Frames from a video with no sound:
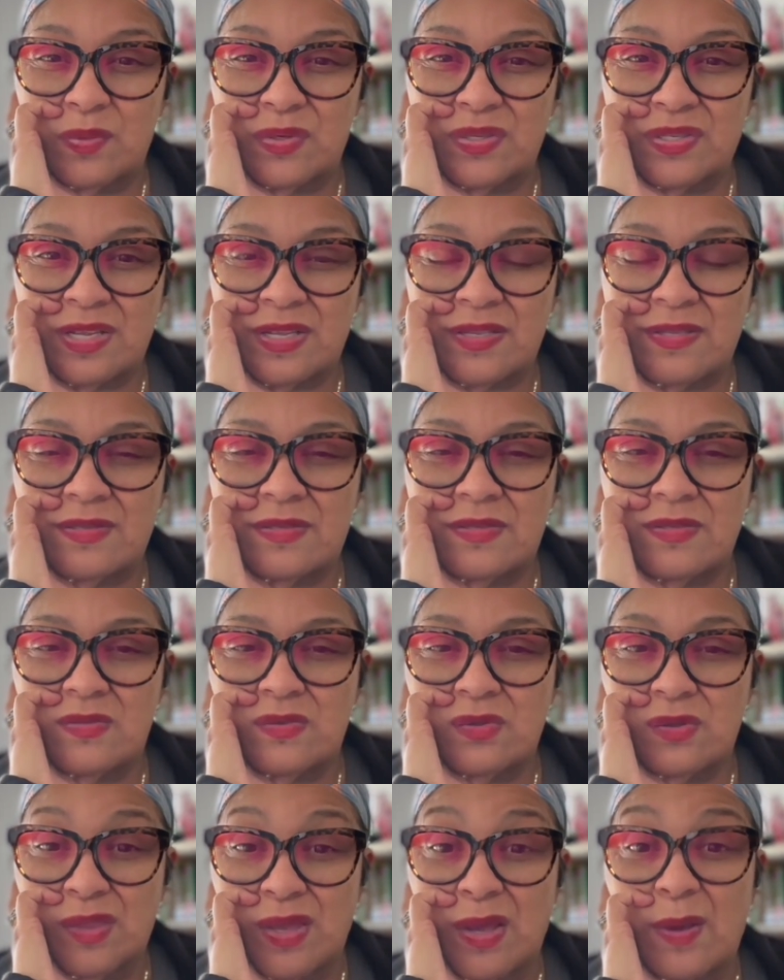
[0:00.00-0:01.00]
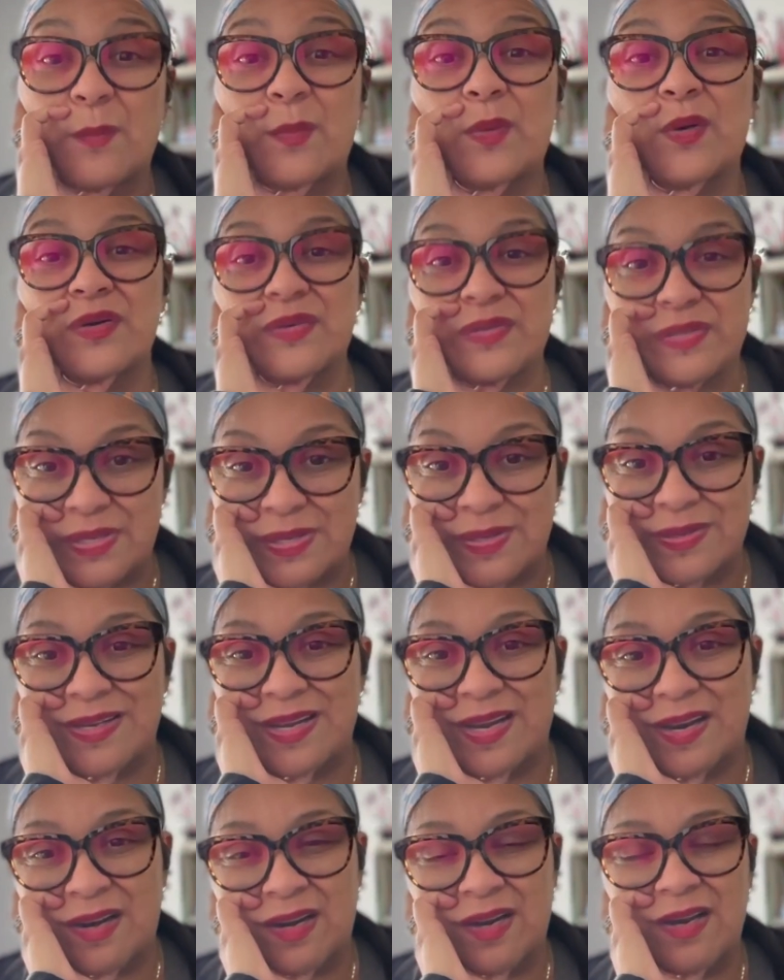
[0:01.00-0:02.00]
it presents in that
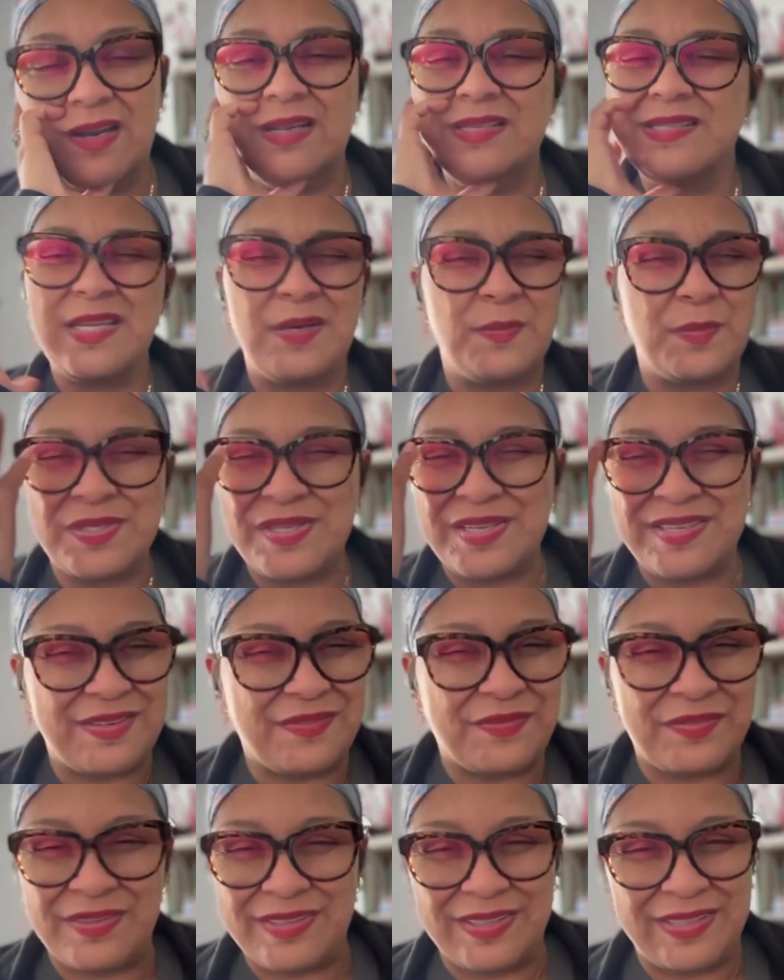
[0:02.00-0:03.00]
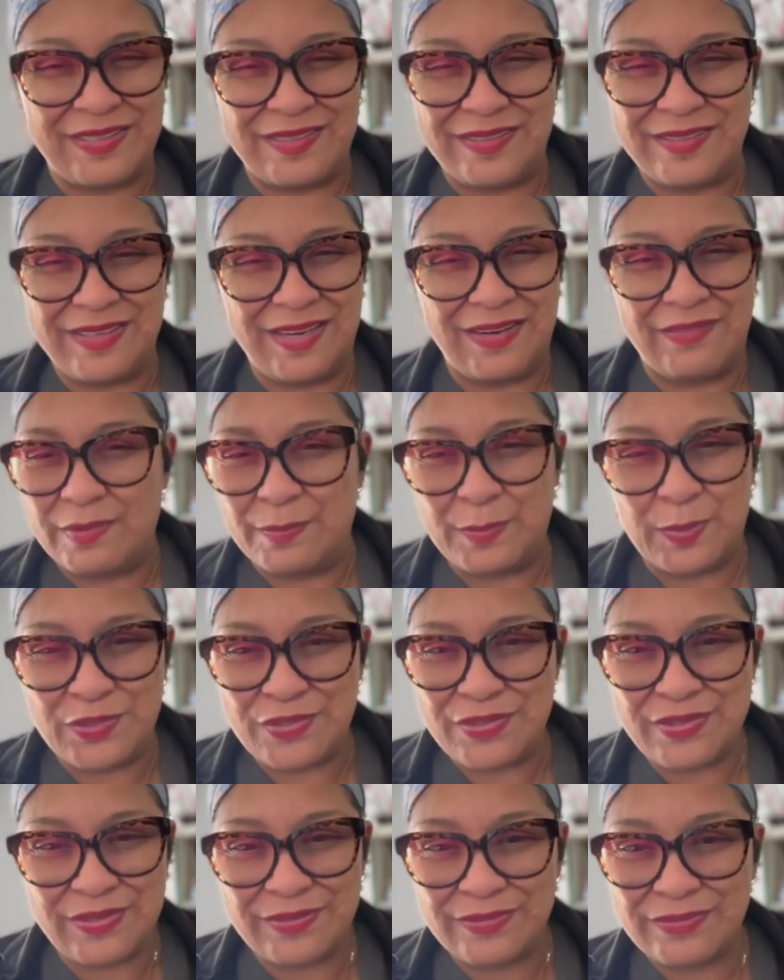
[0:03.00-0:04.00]
person. It's going to present differently in every
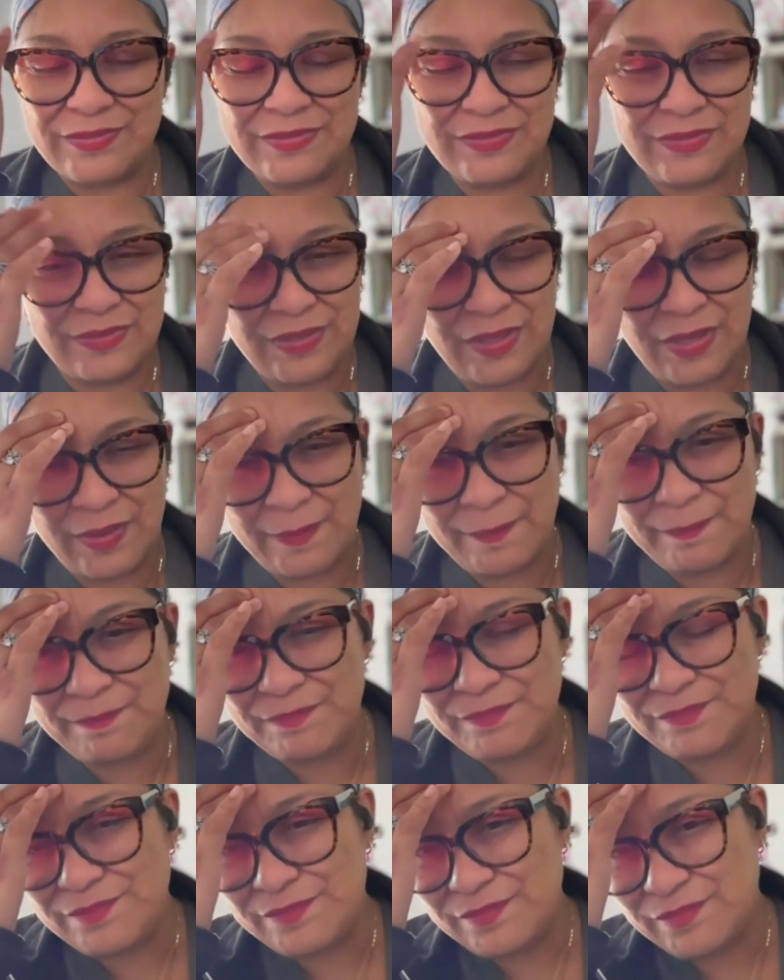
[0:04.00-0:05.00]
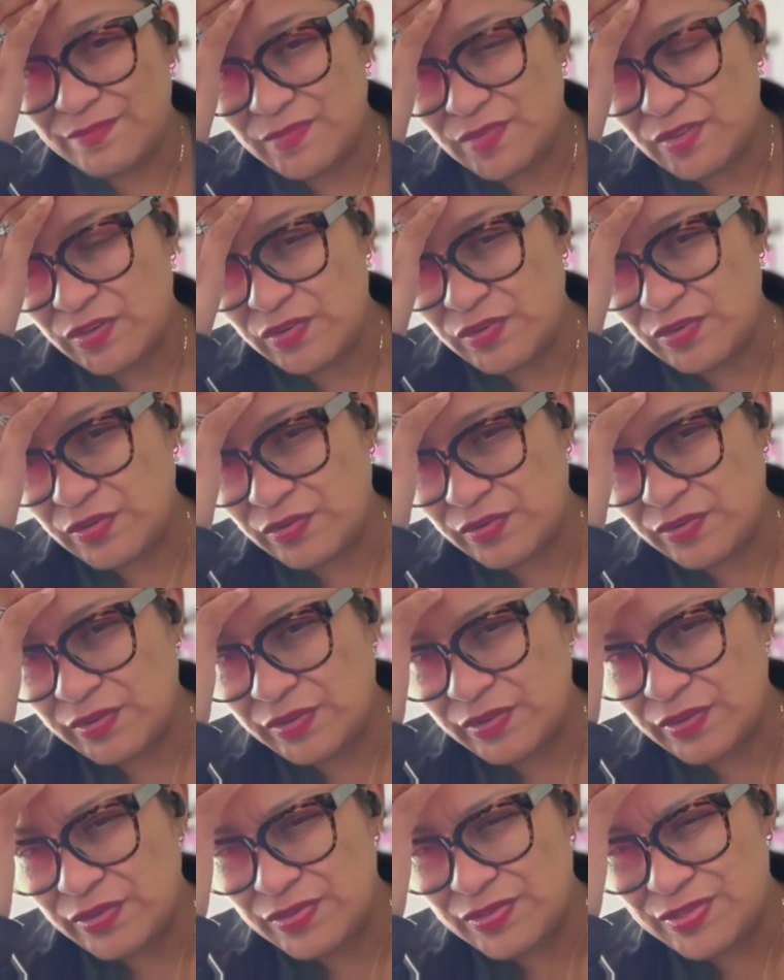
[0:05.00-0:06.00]
person. Um, there,
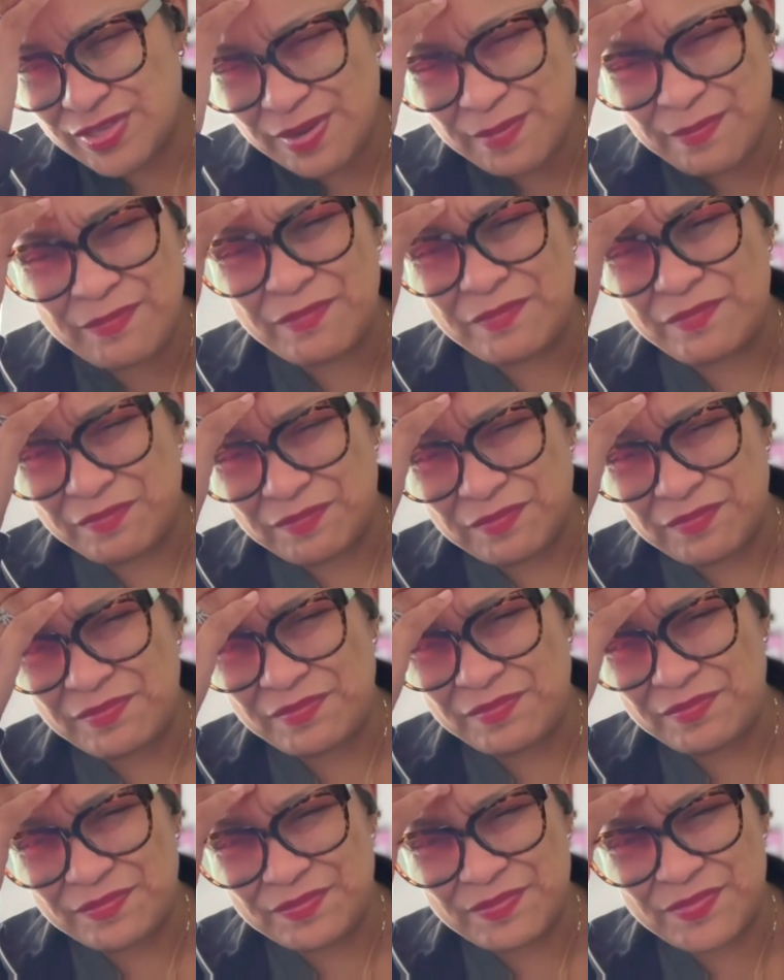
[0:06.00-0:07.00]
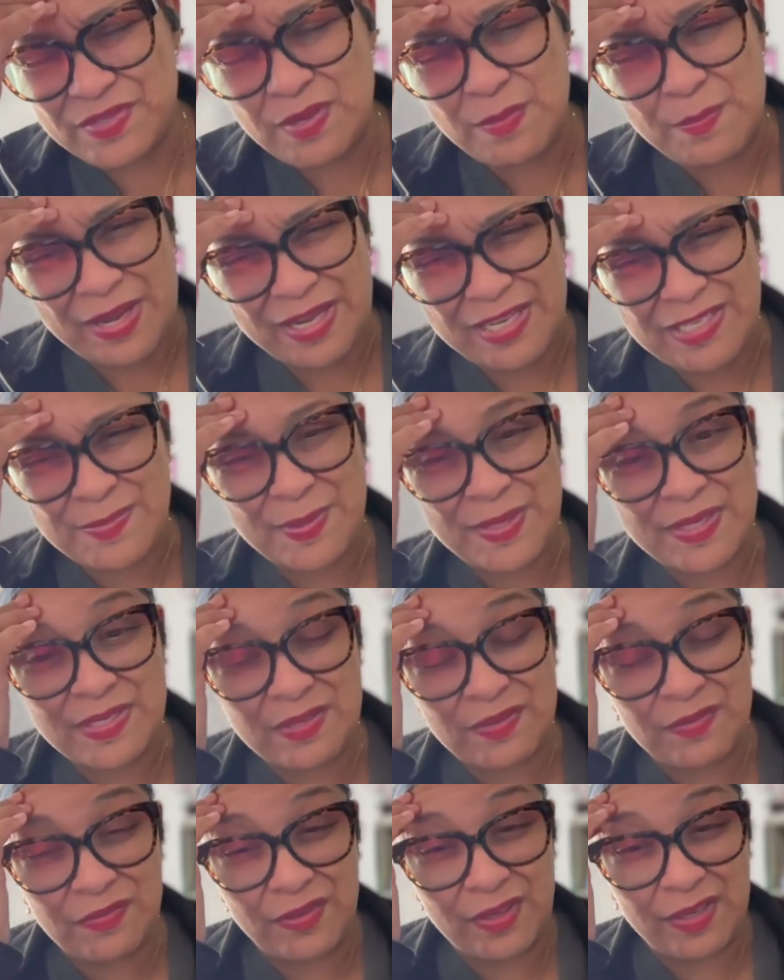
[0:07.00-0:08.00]
there's some
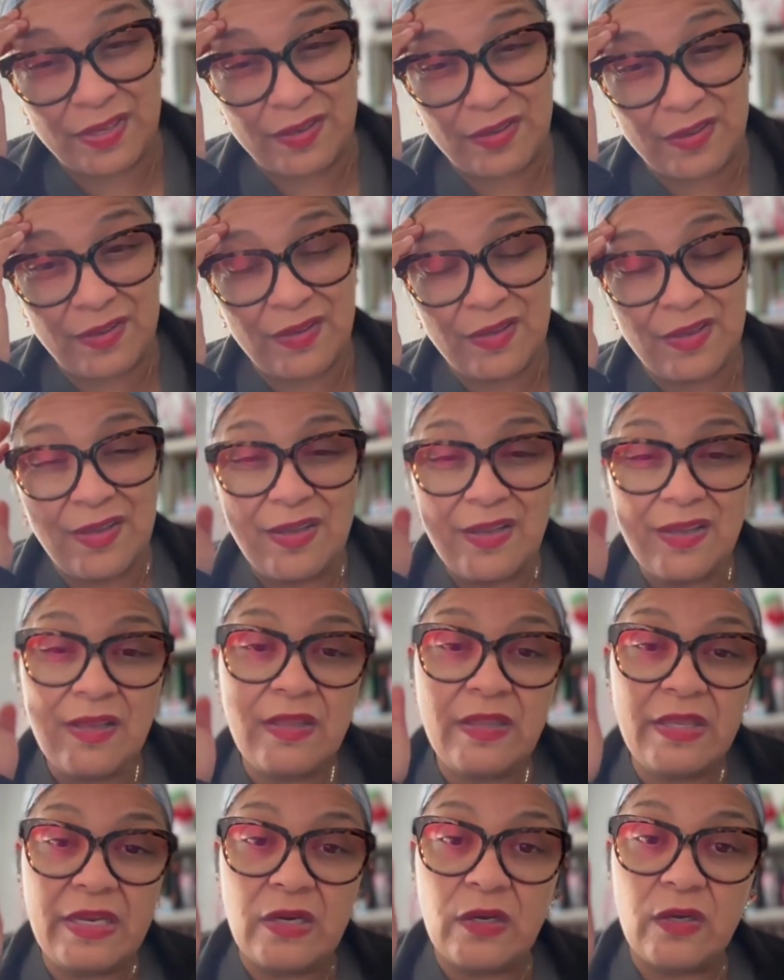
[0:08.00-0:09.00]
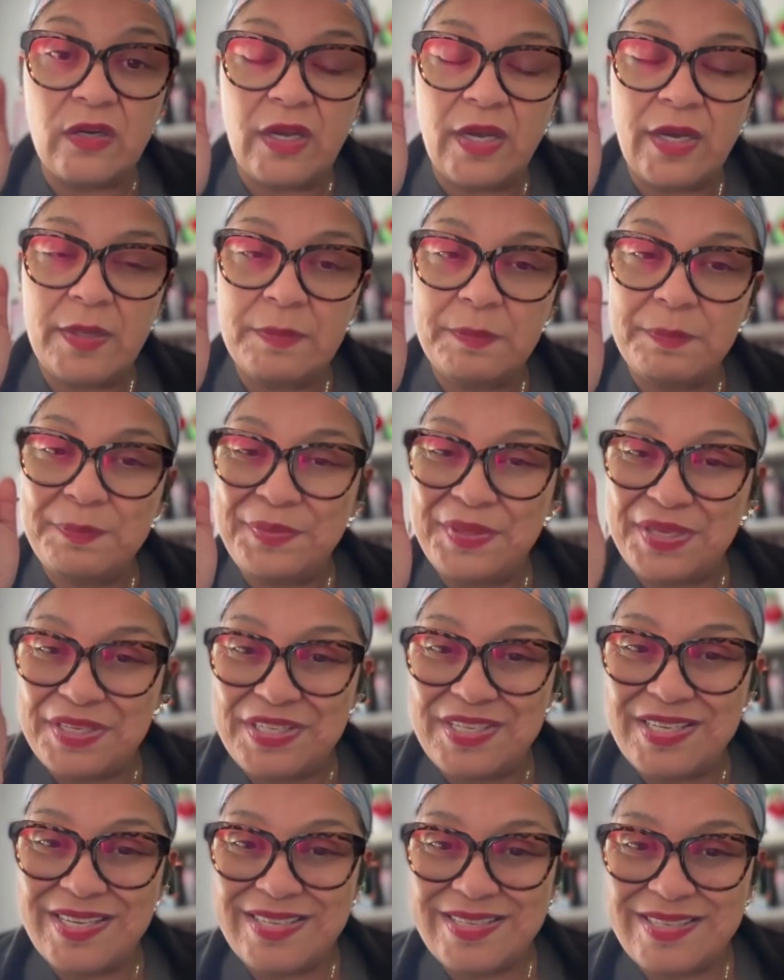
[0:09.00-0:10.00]
aspects of like a clear cut
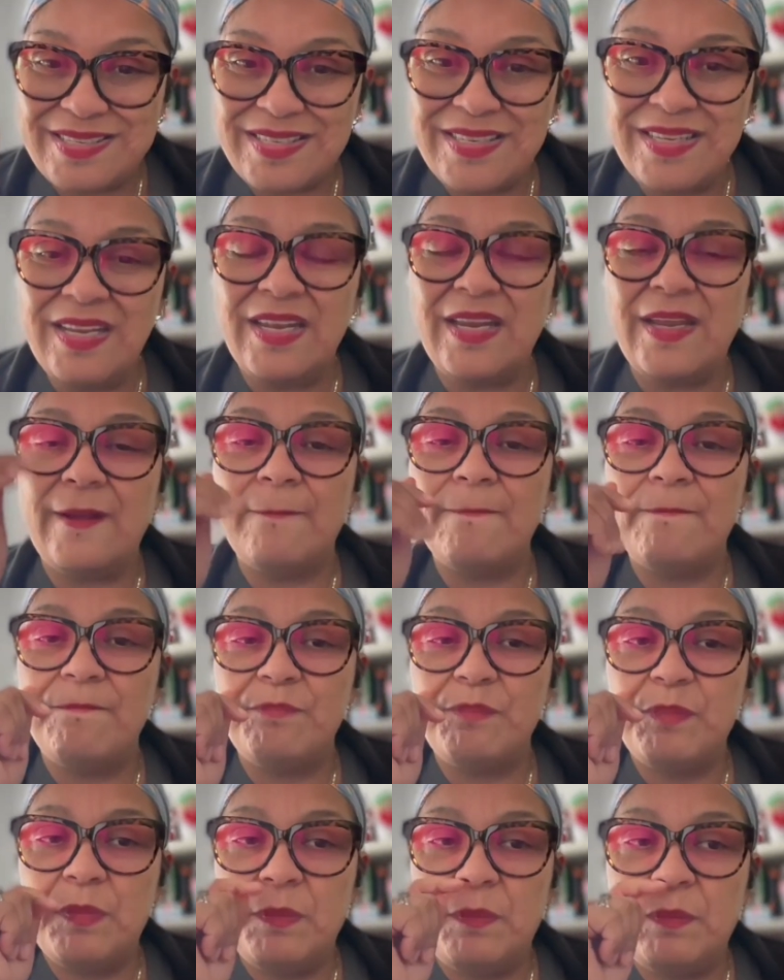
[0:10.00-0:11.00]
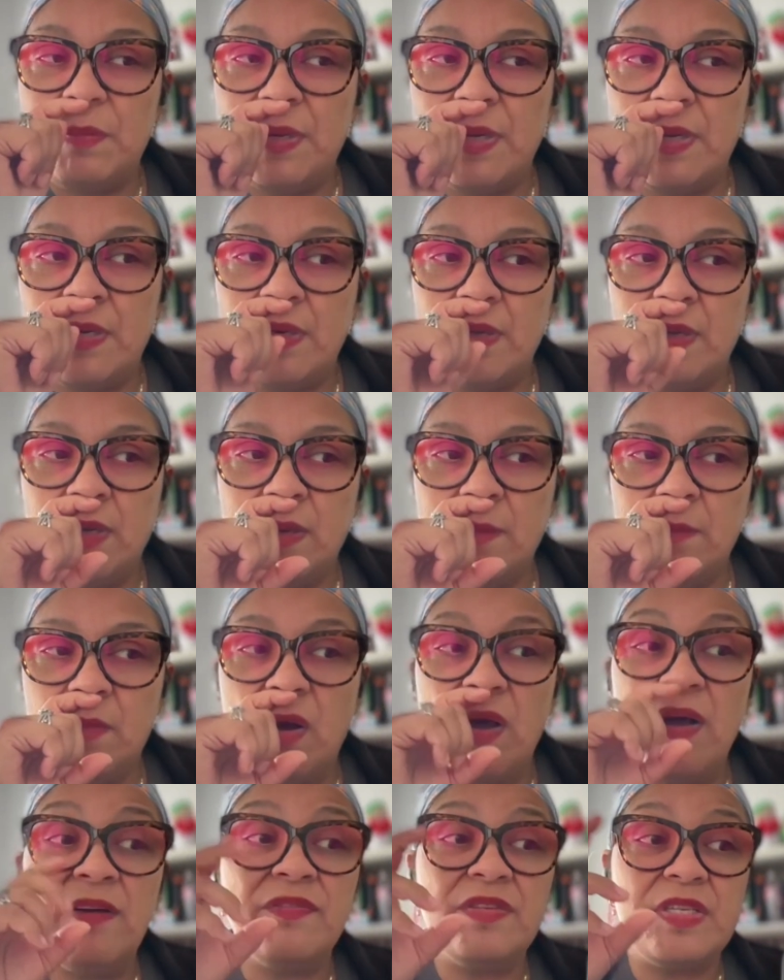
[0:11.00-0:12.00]
PTSD, but
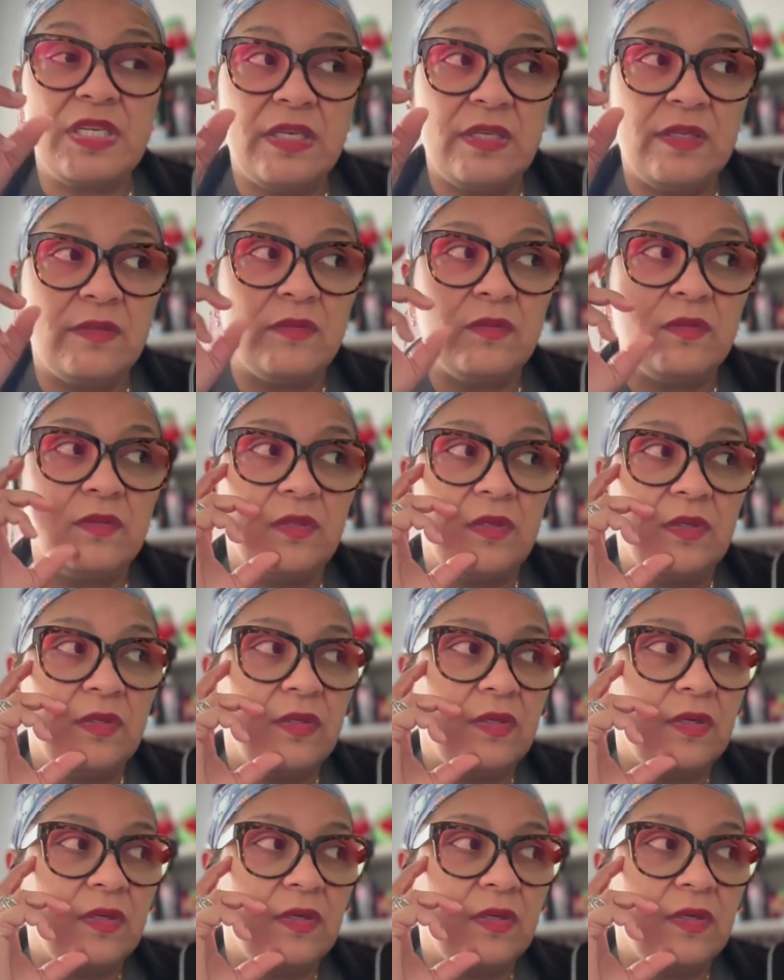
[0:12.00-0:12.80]
often